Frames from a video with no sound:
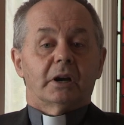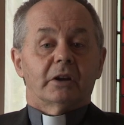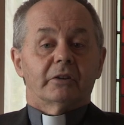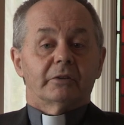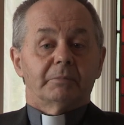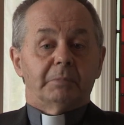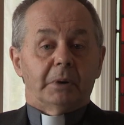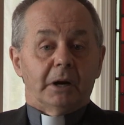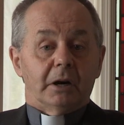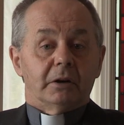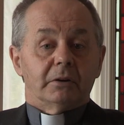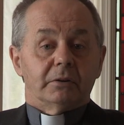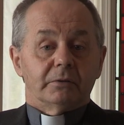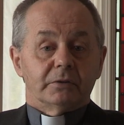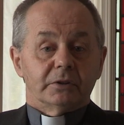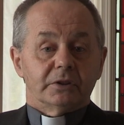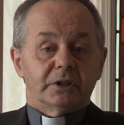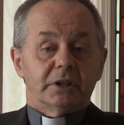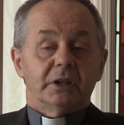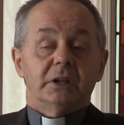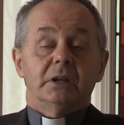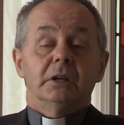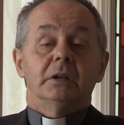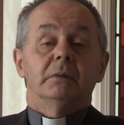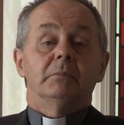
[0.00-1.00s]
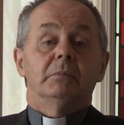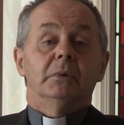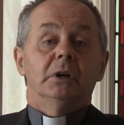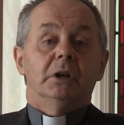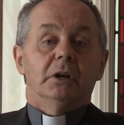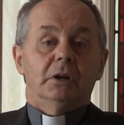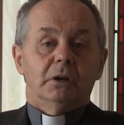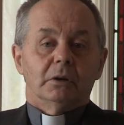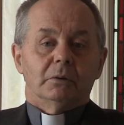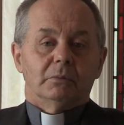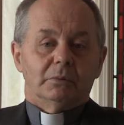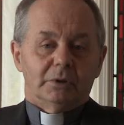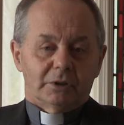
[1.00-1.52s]
as part of a team
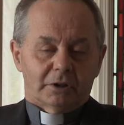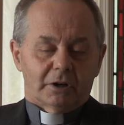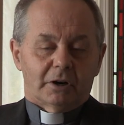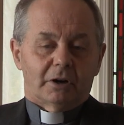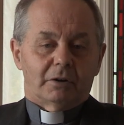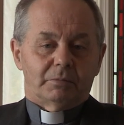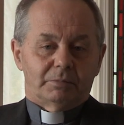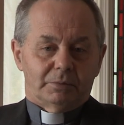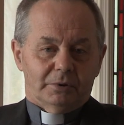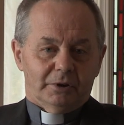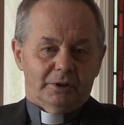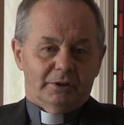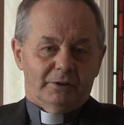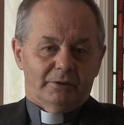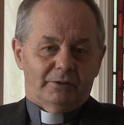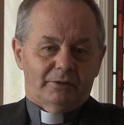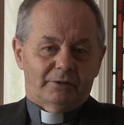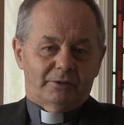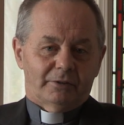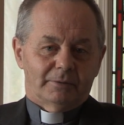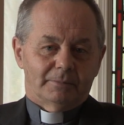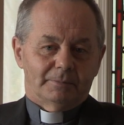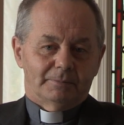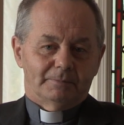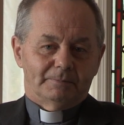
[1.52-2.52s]
with our priests.